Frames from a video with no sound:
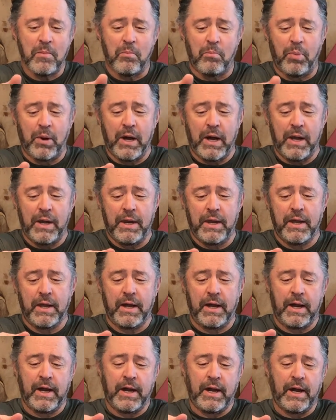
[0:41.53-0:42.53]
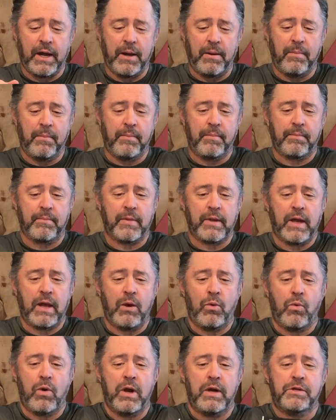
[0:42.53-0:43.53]
But
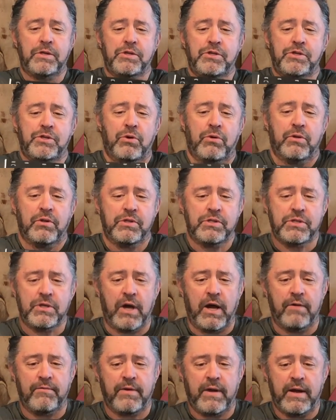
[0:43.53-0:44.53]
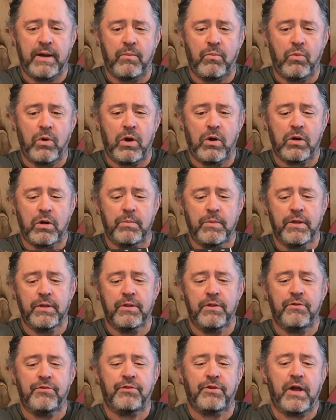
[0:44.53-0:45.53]
I wanted to show this off. I am welcoming
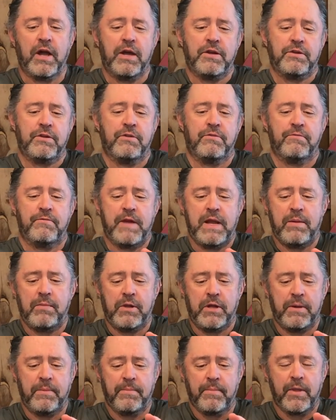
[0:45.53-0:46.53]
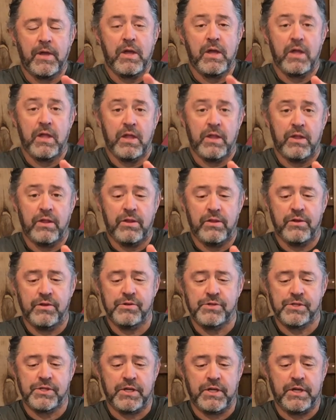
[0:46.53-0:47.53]
this guy to the family.
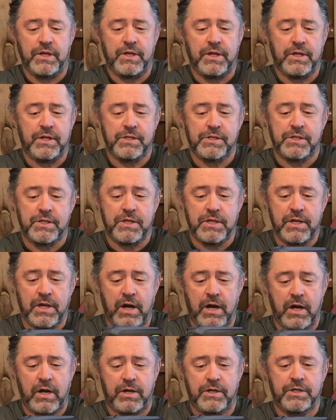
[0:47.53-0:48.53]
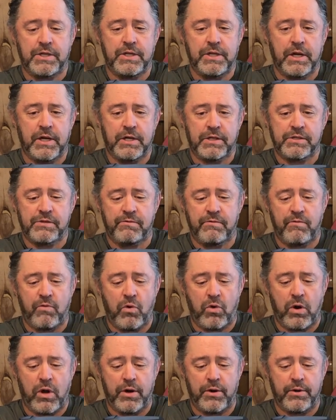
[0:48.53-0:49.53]
This is the
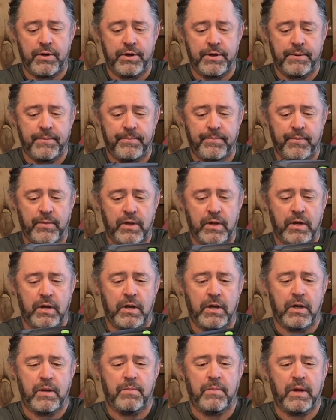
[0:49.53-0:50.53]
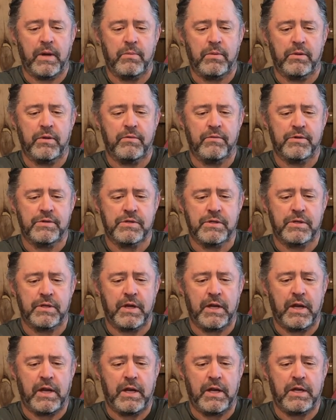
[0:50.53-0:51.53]
RTS400. I believe it's an
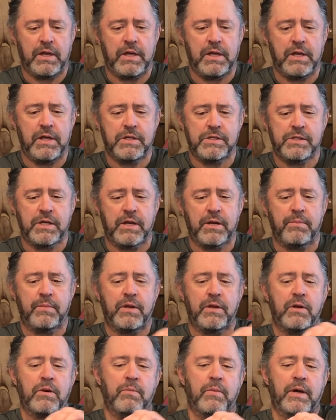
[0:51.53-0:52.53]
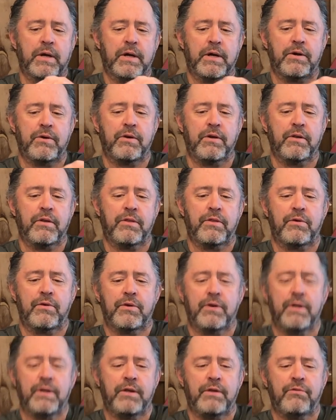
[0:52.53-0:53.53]
80 centimeter by
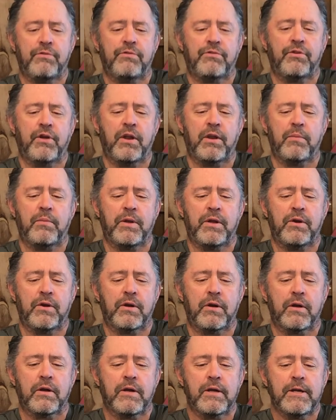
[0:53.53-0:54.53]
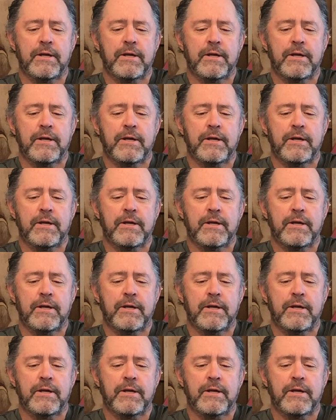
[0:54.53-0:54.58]
130 centimeter